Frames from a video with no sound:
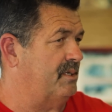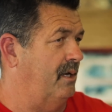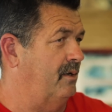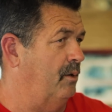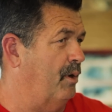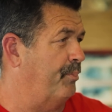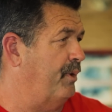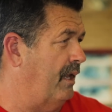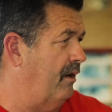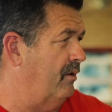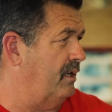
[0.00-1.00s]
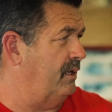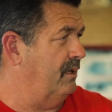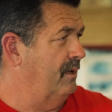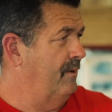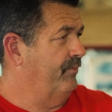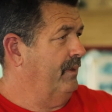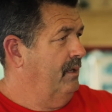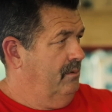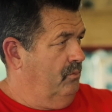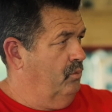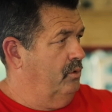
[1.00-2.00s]
So your popularity
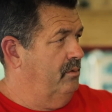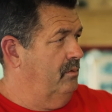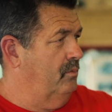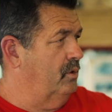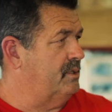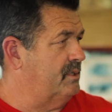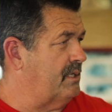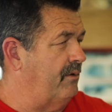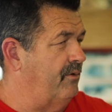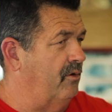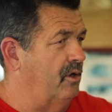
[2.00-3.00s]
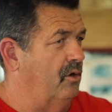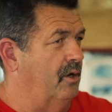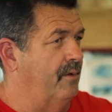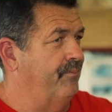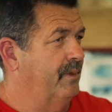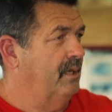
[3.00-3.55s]
would stay very high.